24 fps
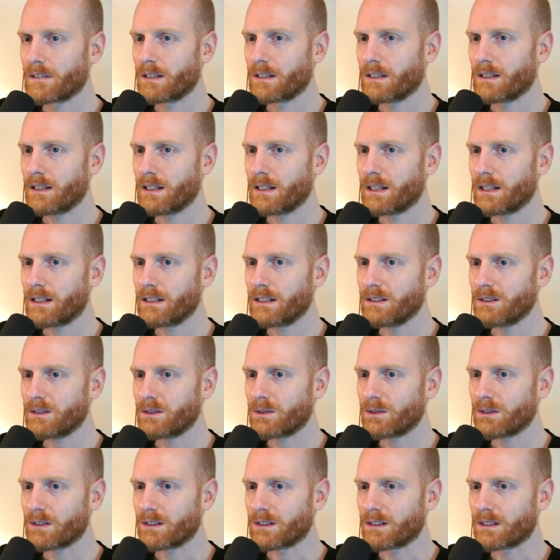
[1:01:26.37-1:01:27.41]
End
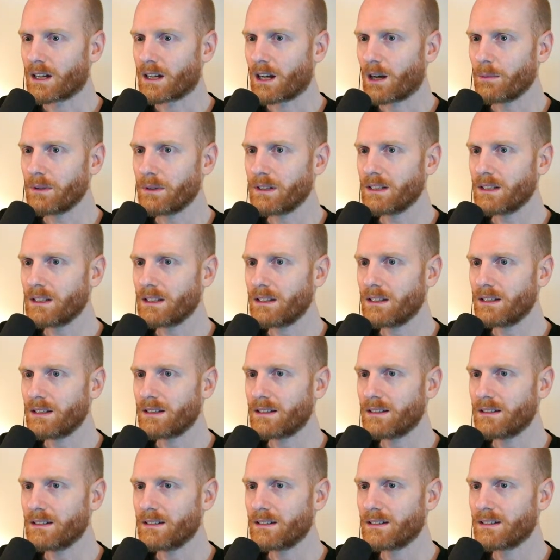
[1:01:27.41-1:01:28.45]
turn. How
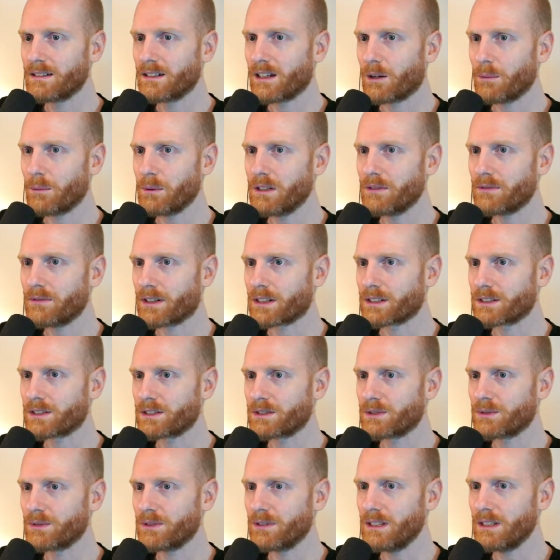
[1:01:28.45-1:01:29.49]
many functions
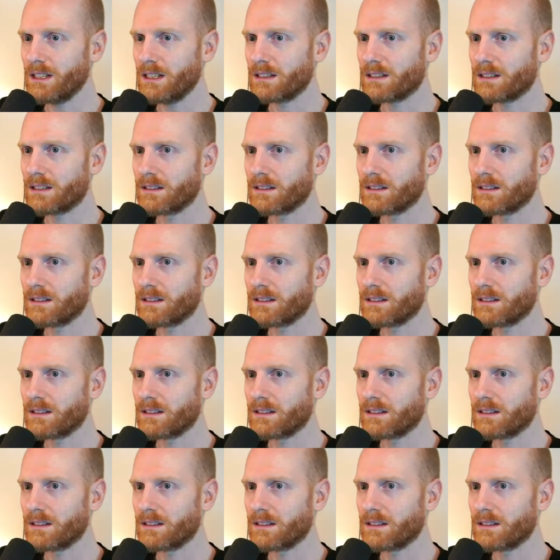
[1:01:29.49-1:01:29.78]
do you need?